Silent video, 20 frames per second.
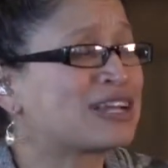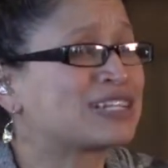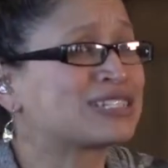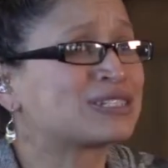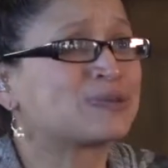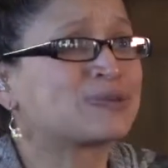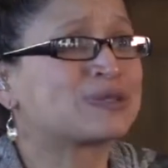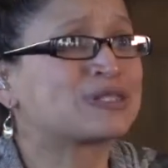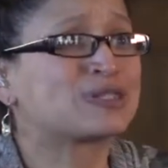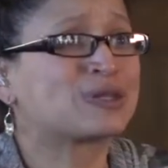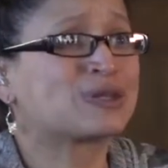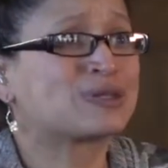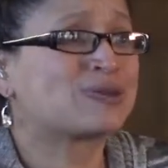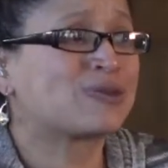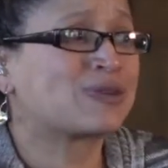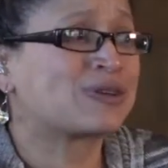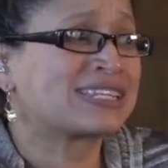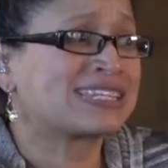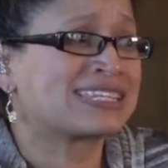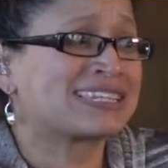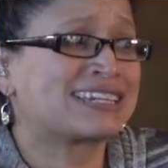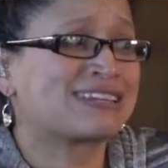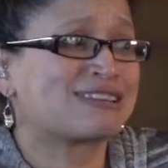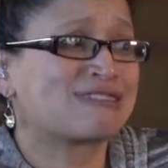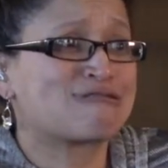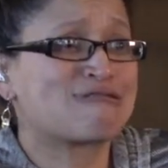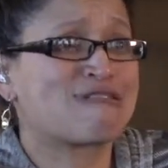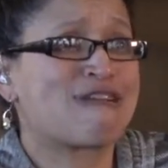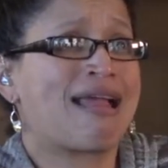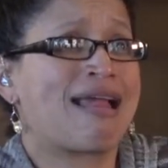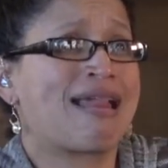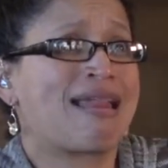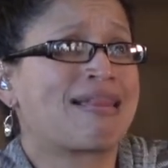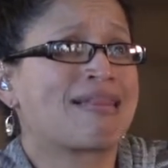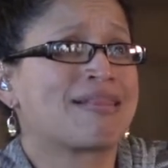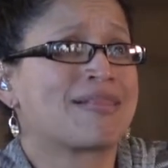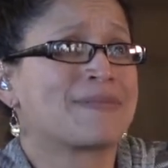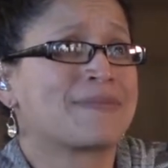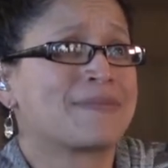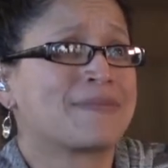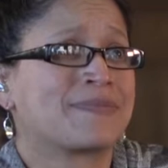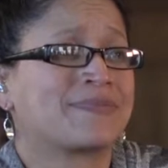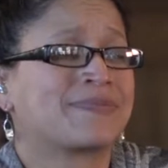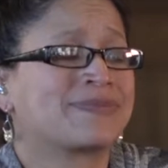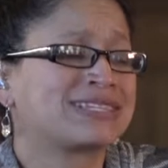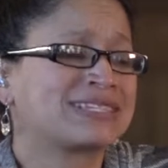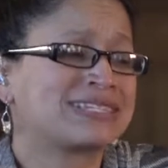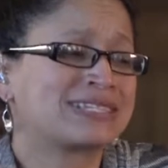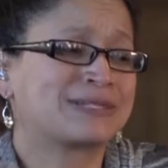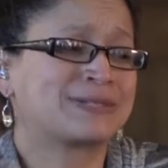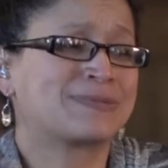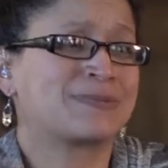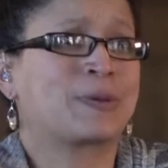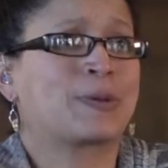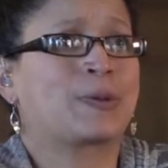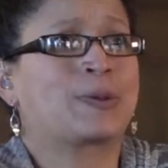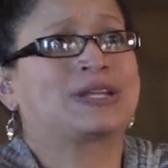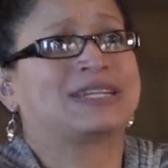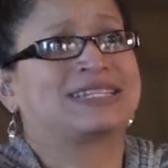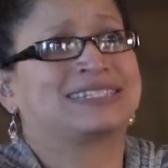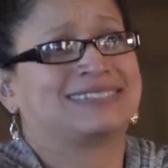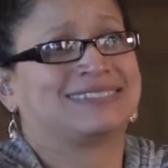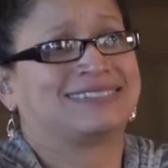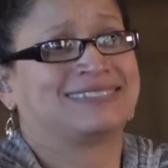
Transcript: Working with SART, they're excellent resources.